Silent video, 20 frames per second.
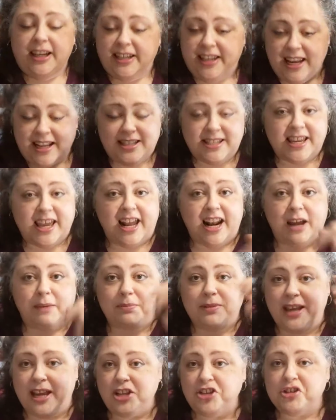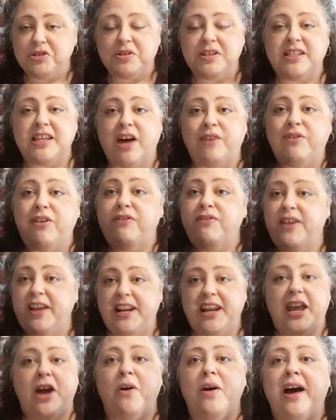get set up, get yourself a
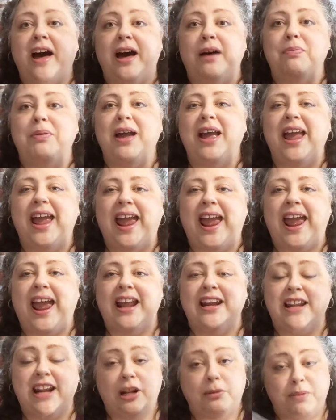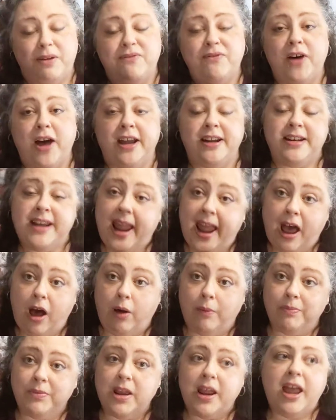video up, and it'll be fun.
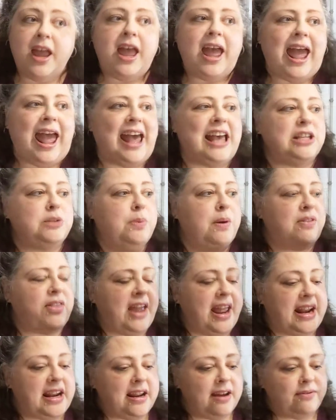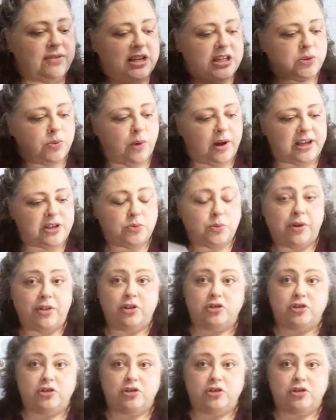Now, as with any of these ones where